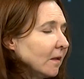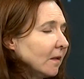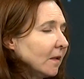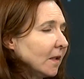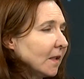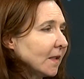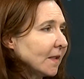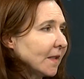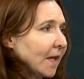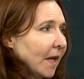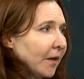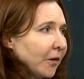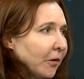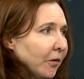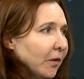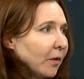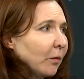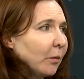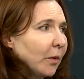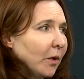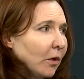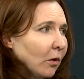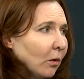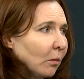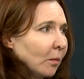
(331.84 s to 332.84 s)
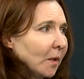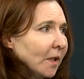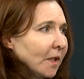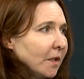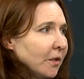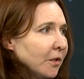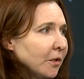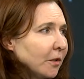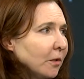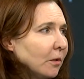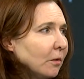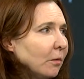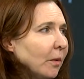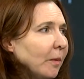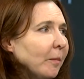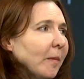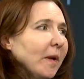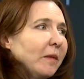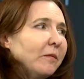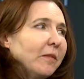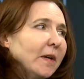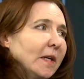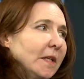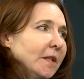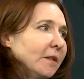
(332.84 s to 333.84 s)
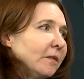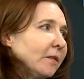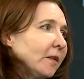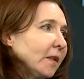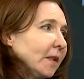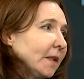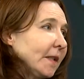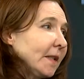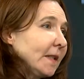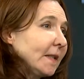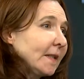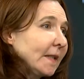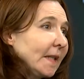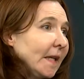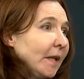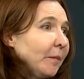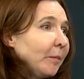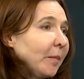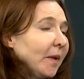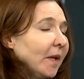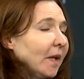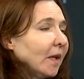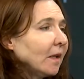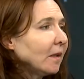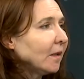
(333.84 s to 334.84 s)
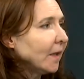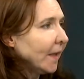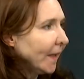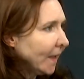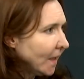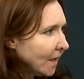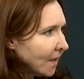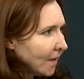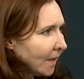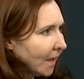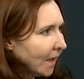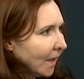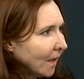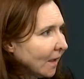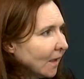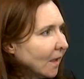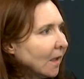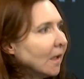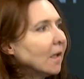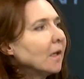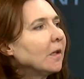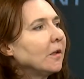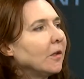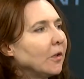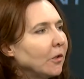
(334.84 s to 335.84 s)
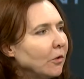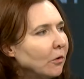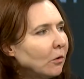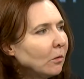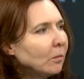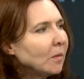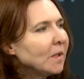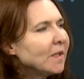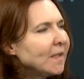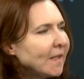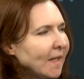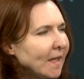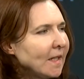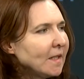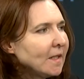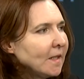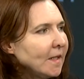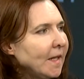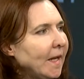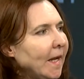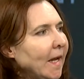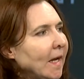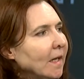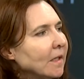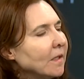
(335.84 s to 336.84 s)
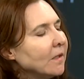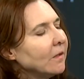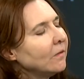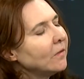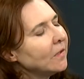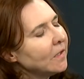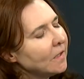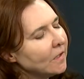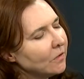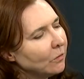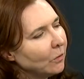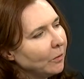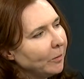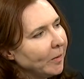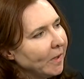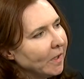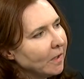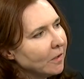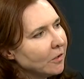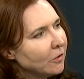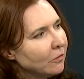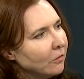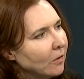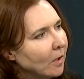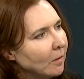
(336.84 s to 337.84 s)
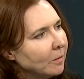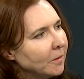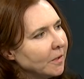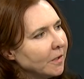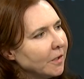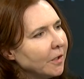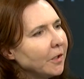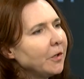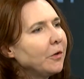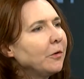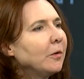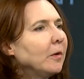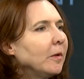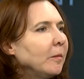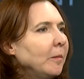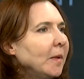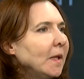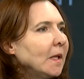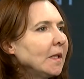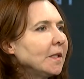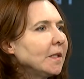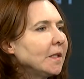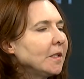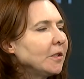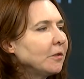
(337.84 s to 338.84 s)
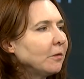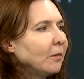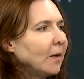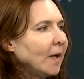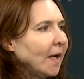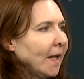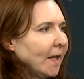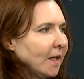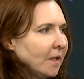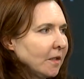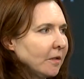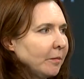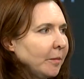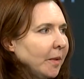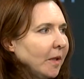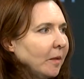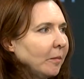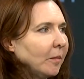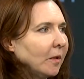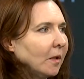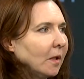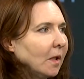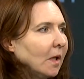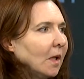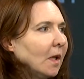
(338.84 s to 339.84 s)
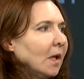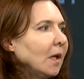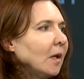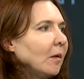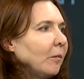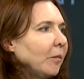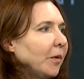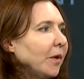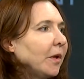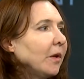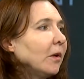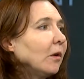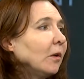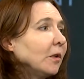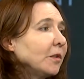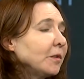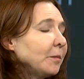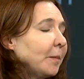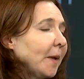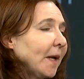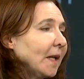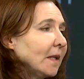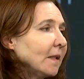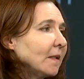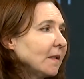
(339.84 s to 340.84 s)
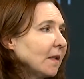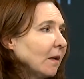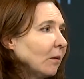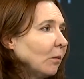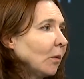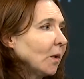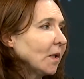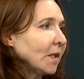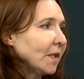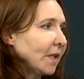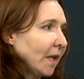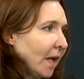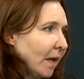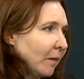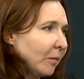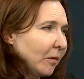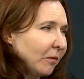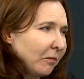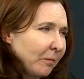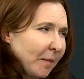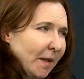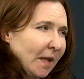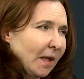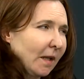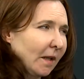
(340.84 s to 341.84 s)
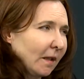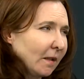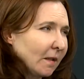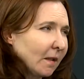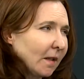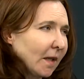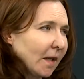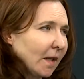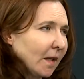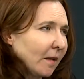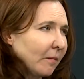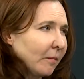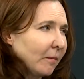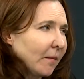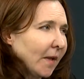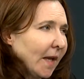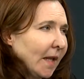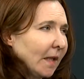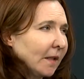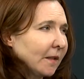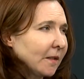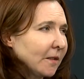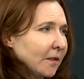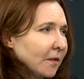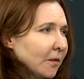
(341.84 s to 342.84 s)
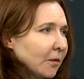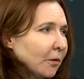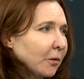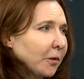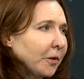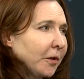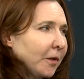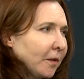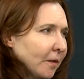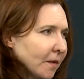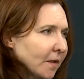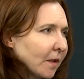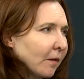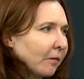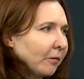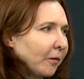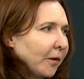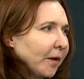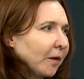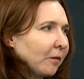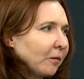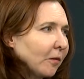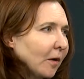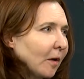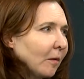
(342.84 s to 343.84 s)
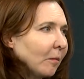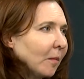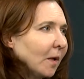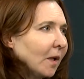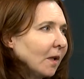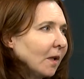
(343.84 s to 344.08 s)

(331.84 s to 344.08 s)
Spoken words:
standard that we normally do. We might find difficulty sleeping, eating. The normal day-to-day activities would be interrupted in your ability to relate to people. But it all depends on what type of mental health disorder you're suffering from.